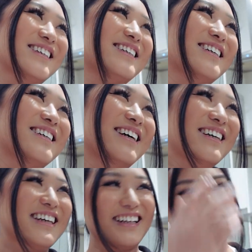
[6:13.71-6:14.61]
Sorry.
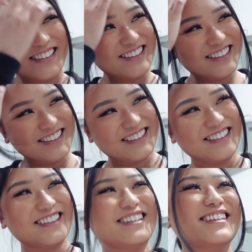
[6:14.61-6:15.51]
Okay,
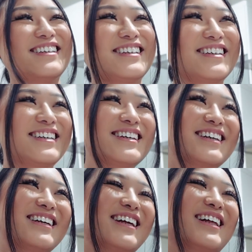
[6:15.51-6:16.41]
hold on.
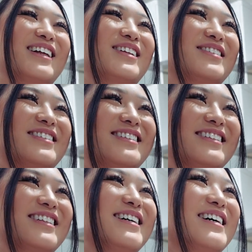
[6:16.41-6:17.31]

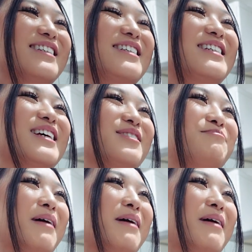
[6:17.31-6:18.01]
Just a